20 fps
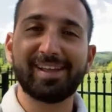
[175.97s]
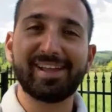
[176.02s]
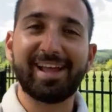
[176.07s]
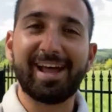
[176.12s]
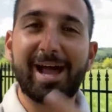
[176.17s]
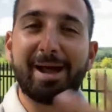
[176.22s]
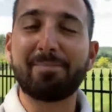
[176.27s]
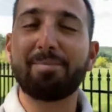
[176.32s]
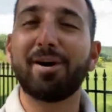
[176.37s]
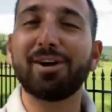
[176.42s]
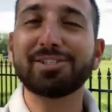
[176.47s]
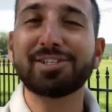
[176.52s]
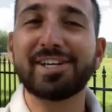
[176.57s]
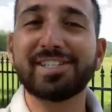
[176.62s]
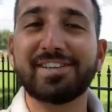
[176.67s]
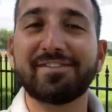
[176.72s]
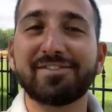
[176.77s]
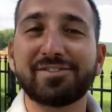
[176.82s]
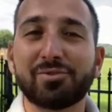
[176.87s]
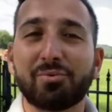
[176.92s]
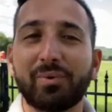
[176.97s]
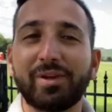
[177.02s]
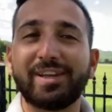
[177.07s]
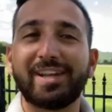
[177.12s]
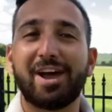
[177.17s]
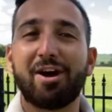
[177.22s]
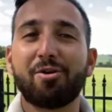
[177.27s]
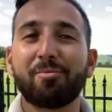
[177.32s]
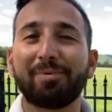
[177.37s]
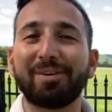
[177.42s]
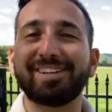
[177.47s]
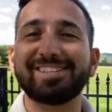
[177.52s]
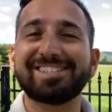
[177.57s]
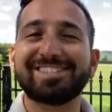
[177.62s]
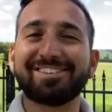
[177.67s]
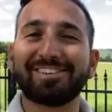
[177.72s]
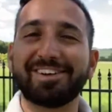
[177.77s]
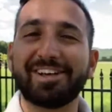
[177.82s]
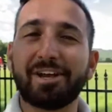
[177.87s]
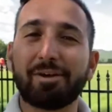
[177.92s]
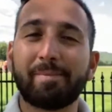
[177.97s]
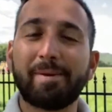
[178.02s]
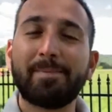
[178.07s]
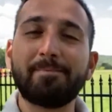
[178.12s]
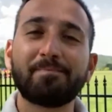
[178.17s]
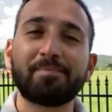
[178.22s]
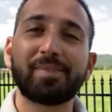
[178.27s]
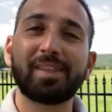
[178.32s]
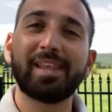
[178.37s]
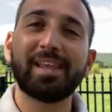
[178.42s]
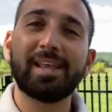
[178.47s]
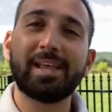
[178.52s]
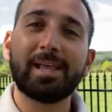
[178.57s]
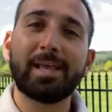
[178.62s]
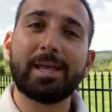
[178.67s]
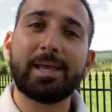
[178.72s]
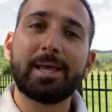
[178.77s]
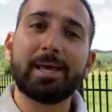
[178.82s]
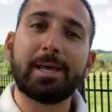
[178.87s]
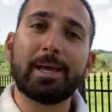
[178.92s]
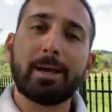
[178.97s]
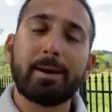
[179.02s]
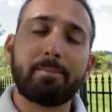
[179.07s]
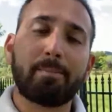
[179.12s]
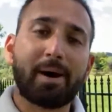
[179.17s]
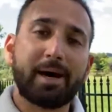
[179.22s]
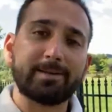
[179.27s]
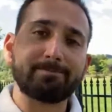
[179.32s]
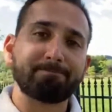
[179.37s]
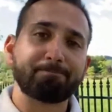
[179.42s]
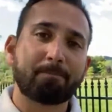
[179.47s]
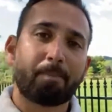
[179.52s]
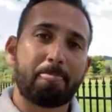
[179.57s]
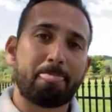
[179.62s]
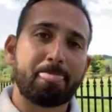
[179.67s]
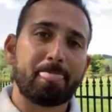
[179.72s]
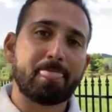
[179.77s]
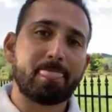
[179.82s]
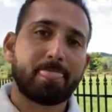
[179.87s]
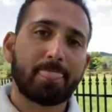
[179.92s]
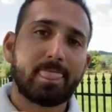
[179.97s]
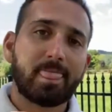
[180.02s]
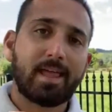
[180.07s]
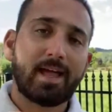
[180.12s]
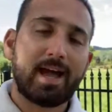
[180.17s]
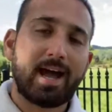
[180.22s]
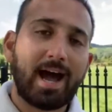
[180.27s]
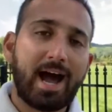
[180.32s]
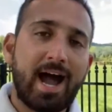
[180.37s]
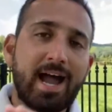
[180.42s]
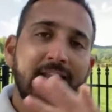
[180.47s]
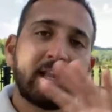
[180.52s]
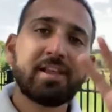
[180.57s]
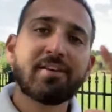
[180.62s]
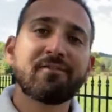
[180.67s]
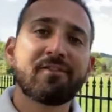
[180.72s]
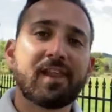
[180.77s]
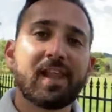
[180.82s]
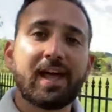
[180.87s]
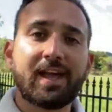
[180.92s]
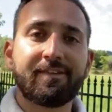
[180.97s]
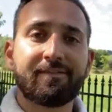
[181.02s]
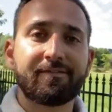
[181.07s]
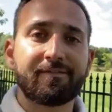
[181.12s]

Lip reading: I apologize if it's windy. I hope you can still hear me. But I live life